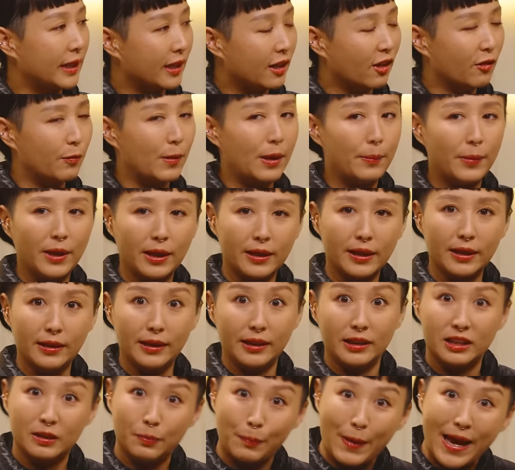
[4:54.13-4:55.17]
take off my bucket
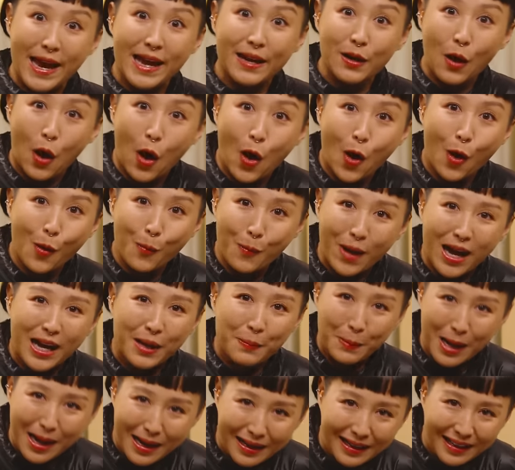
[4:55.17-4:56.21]
list, spend all
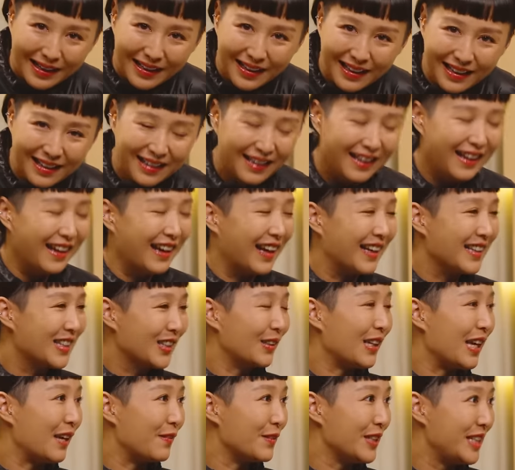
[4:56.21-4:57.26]
my money
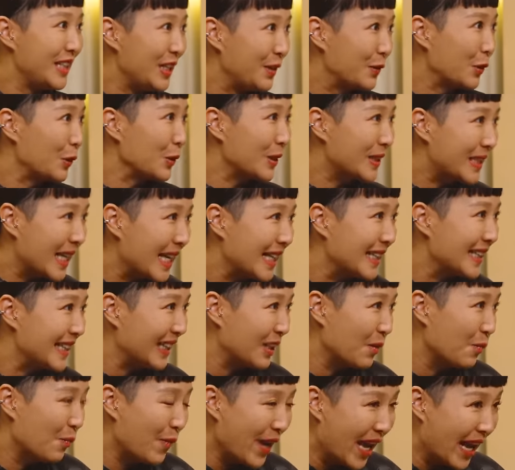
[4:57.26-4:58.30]
until I have 0 cents
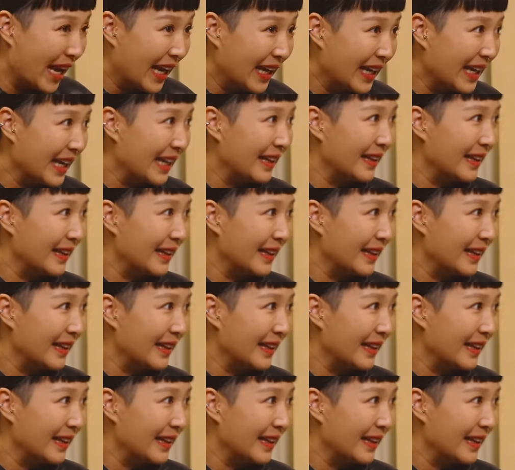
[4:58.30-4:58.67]
in the bank,